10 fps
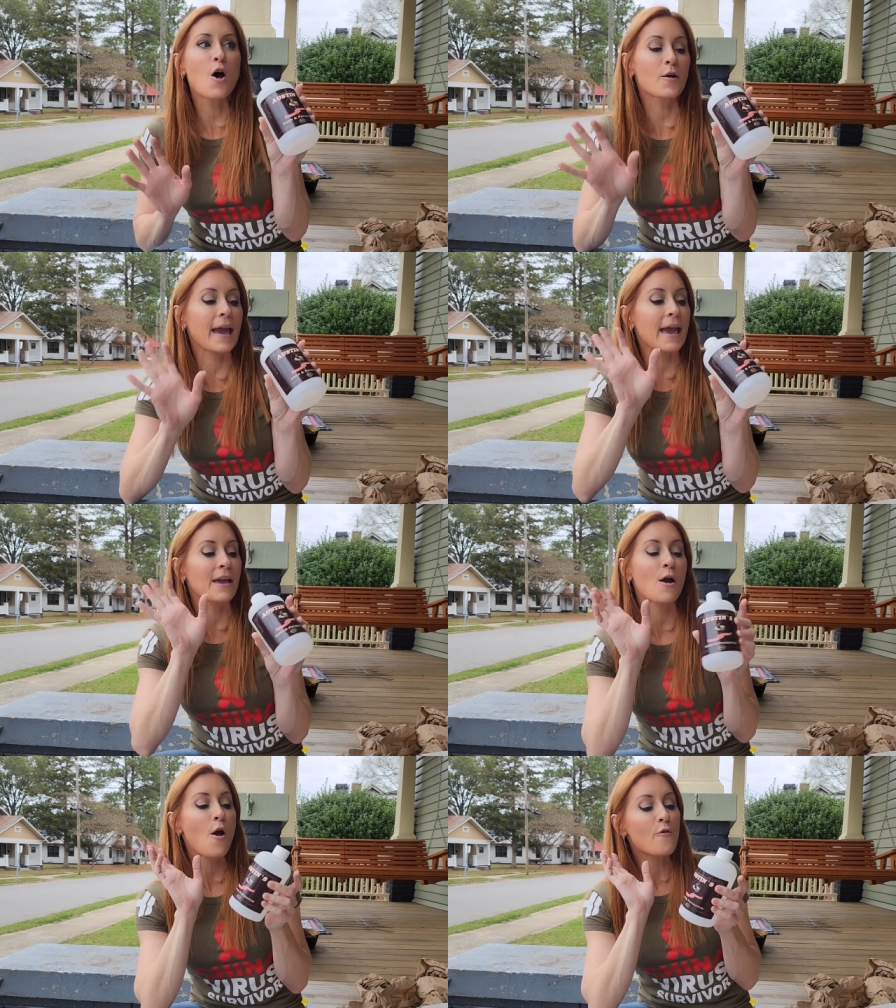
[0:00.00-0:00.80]

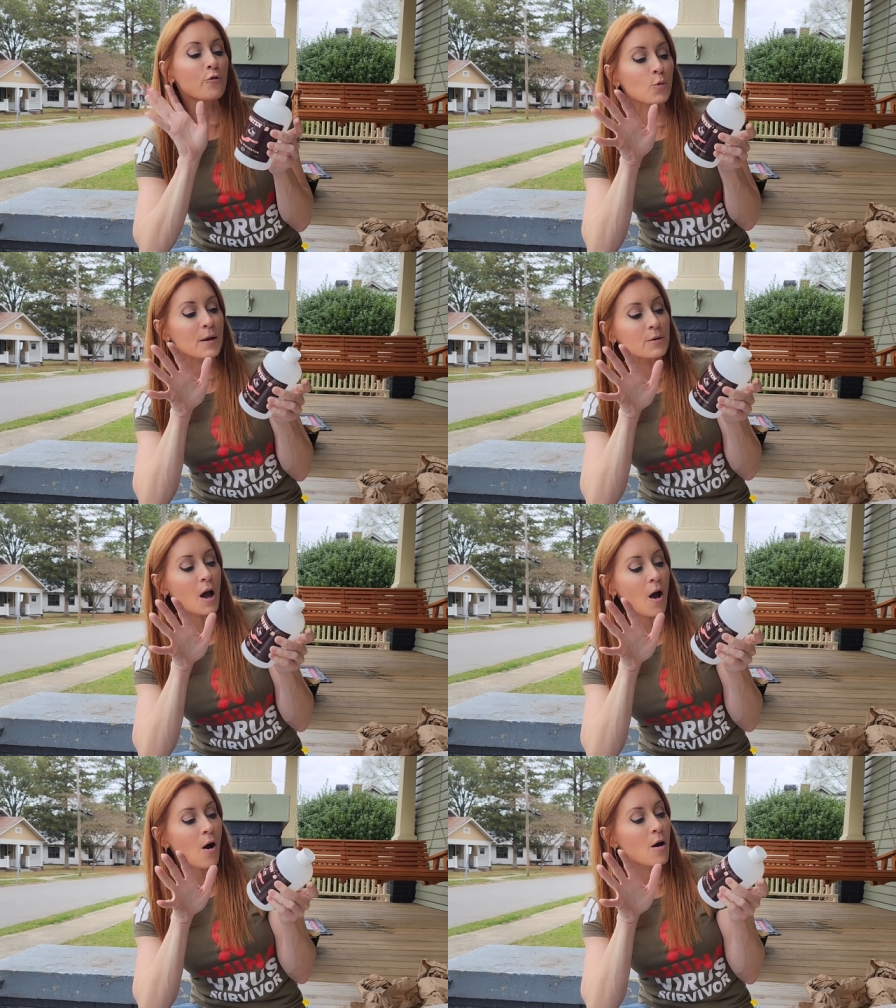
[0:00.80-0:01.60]
Okay, for real
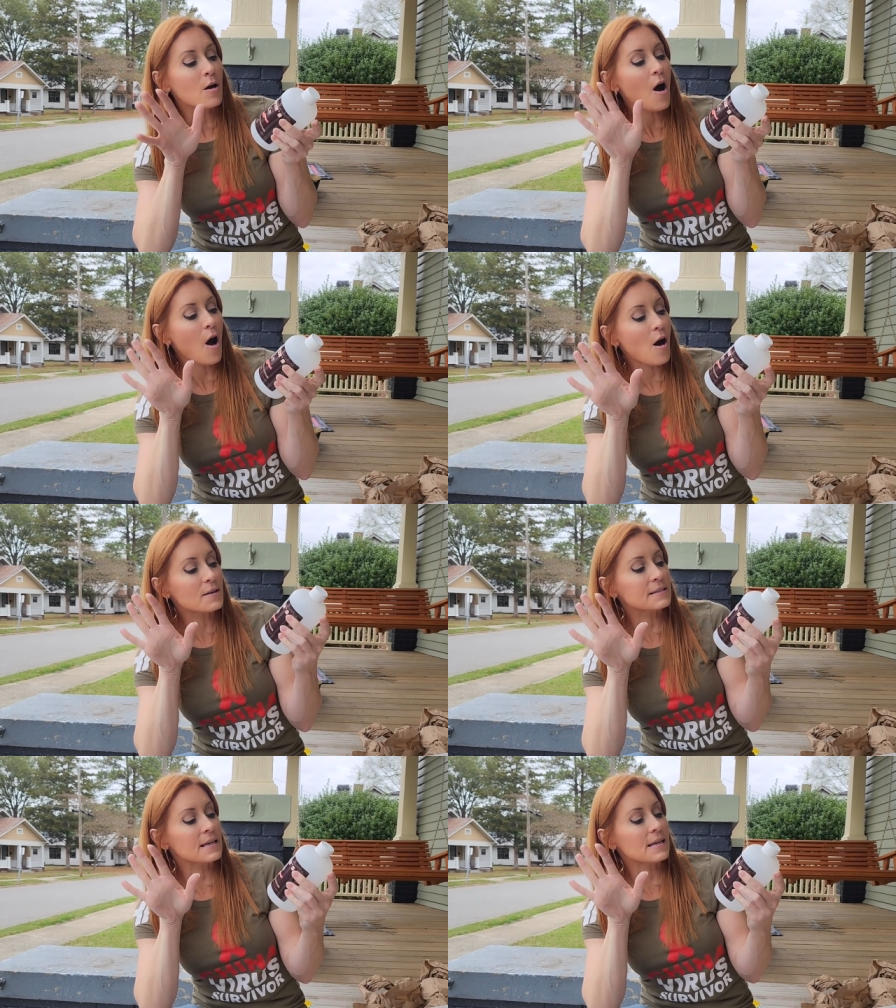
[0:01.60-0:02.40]
y'all,
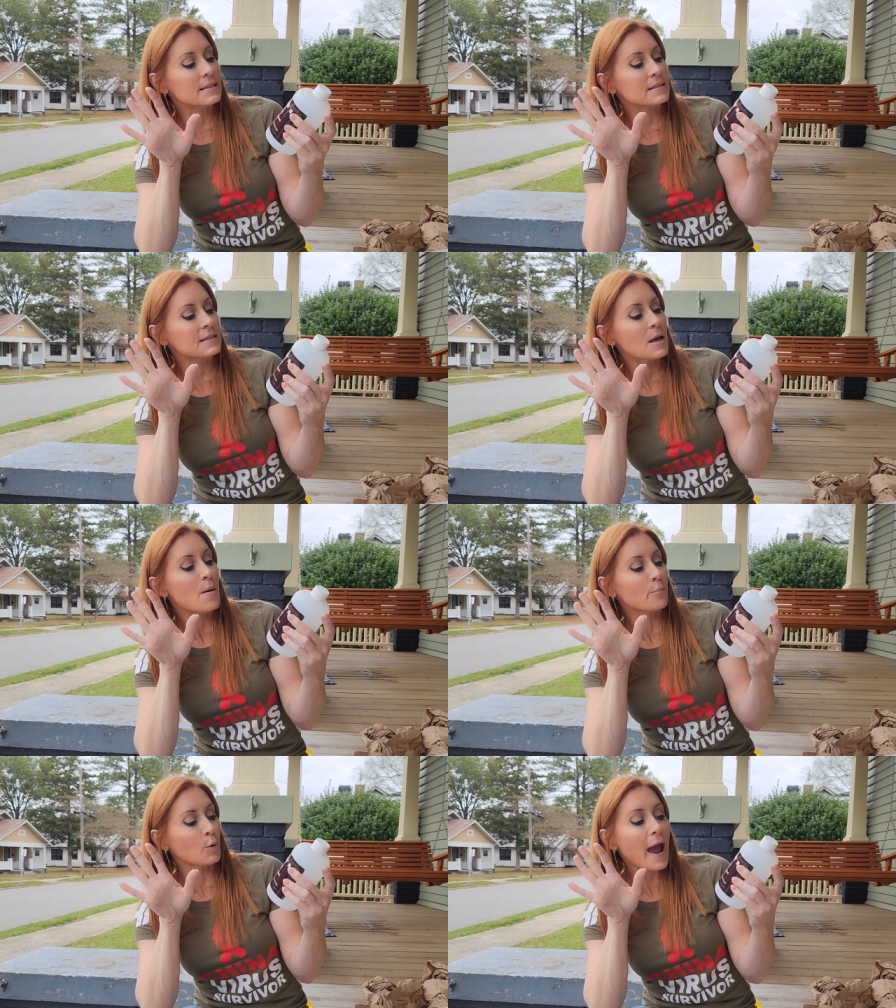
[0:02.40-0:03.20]
Austin's
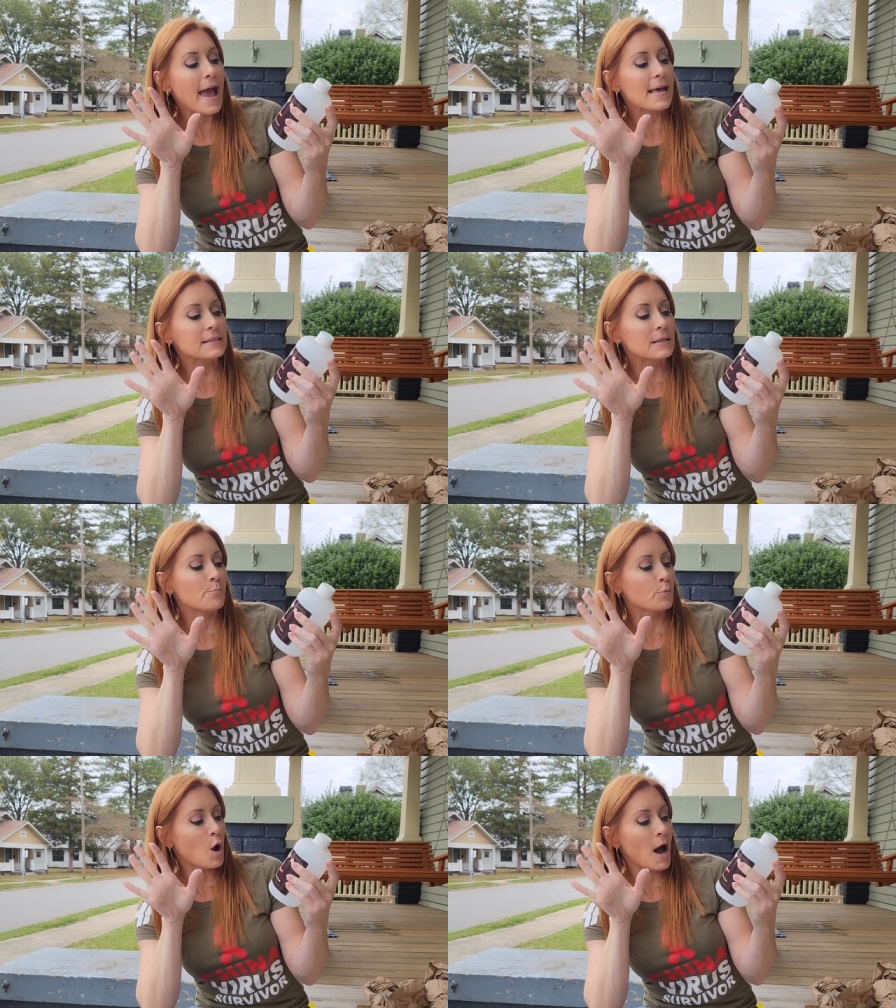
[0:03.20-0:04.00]
Brass,
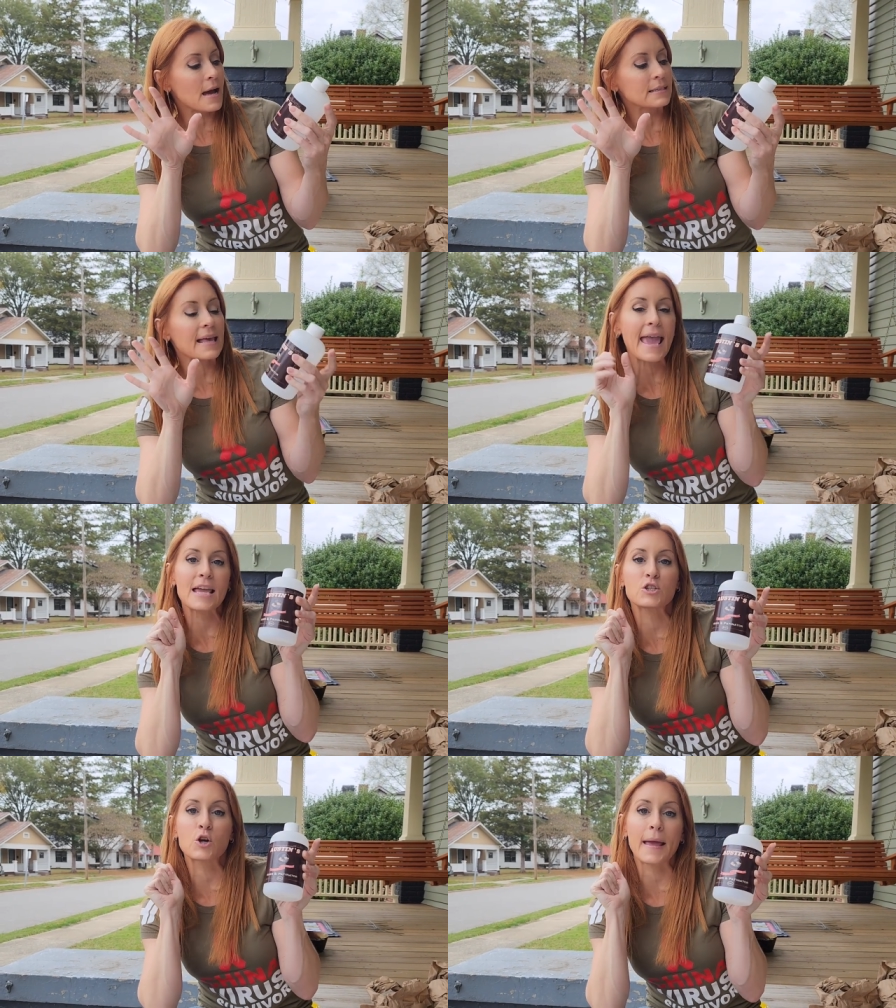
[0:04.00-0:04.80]
Bronze,
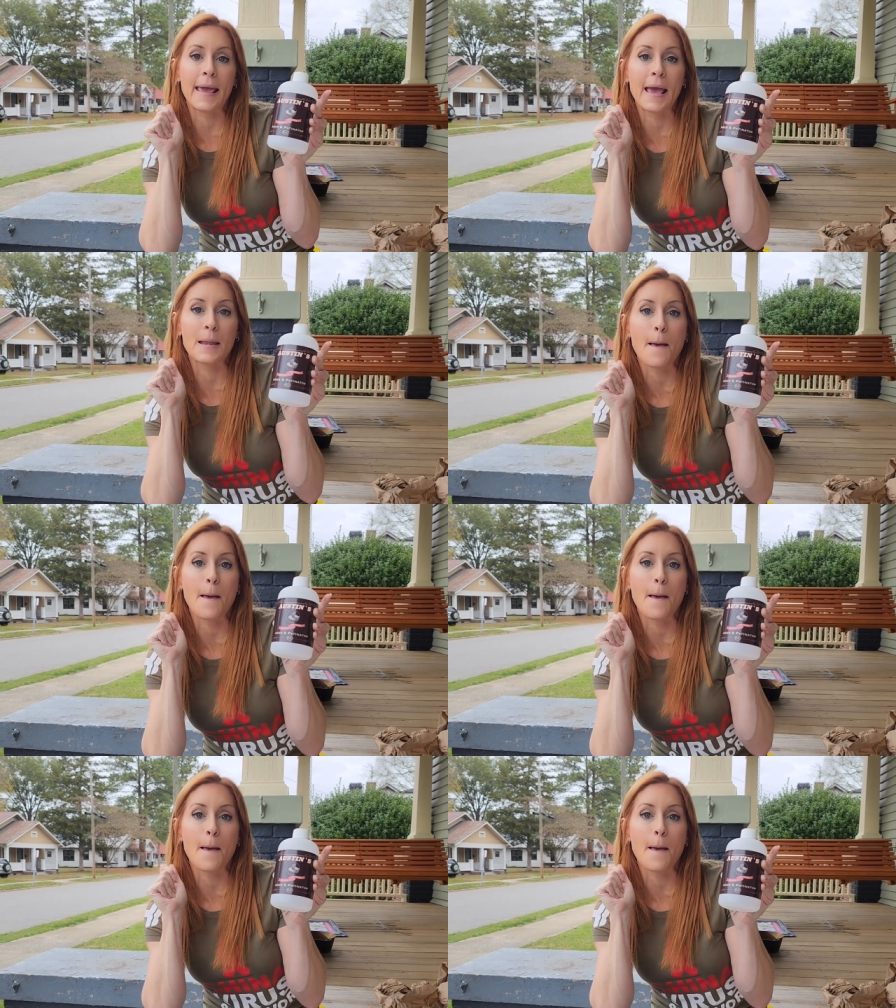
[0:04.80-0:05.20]
Ager, and